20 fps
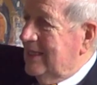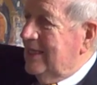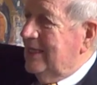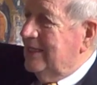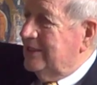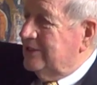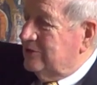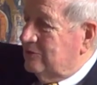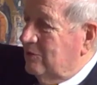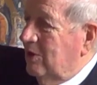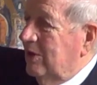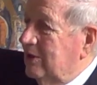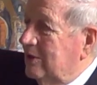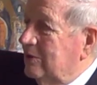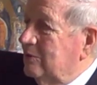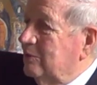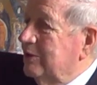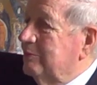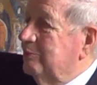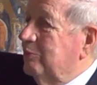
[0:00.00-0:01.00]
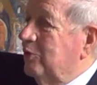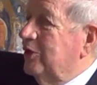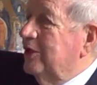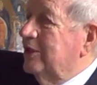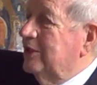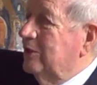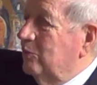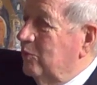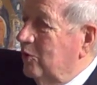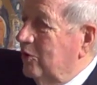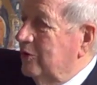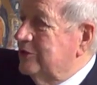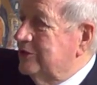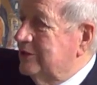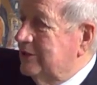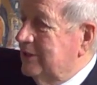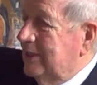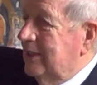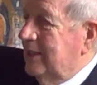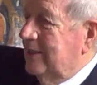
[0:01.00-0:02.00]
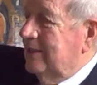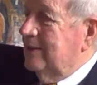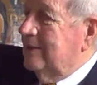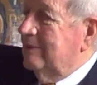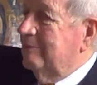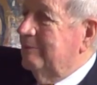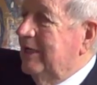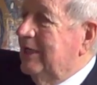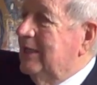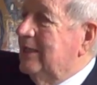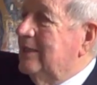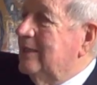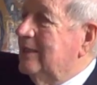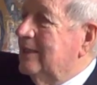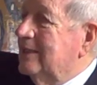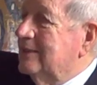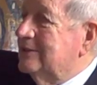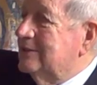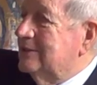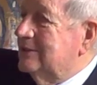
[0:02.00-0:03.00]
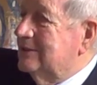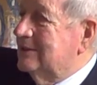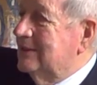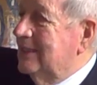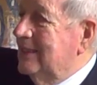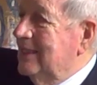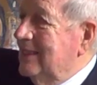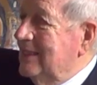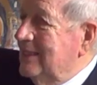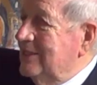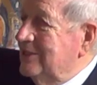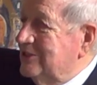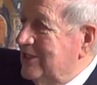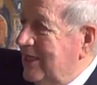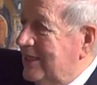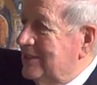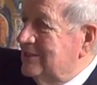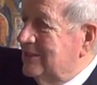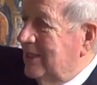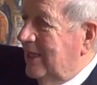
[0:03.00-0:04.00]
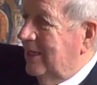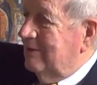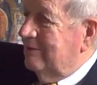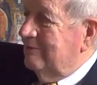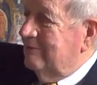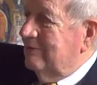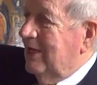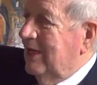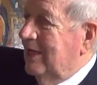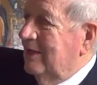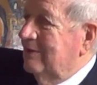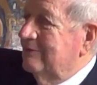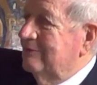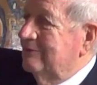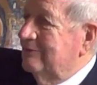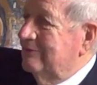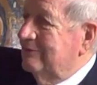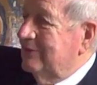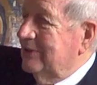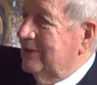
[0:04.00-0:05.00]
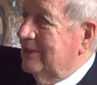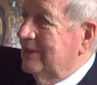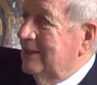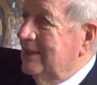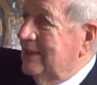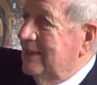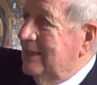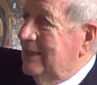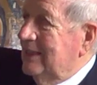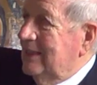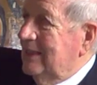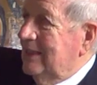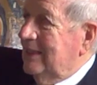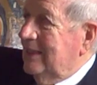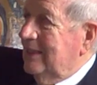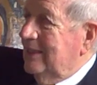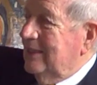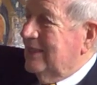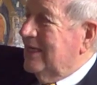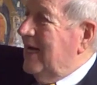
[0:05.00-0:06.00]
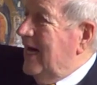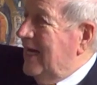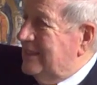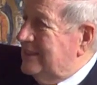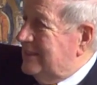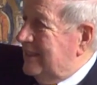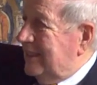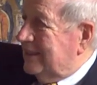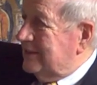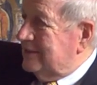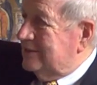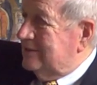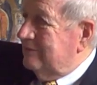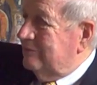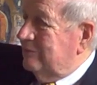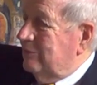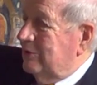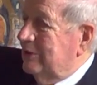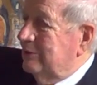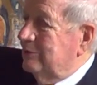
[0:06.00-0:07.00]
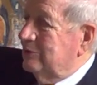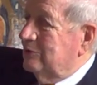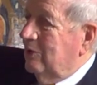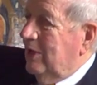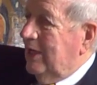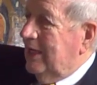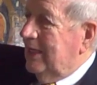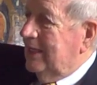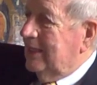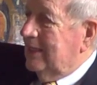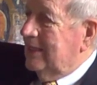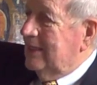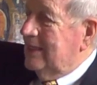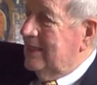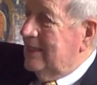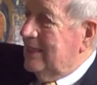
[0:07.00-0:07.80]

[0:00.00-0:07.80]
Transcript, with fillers: He struggled with putting the words together, making this sense out of, out of uh, the context of what he was writing.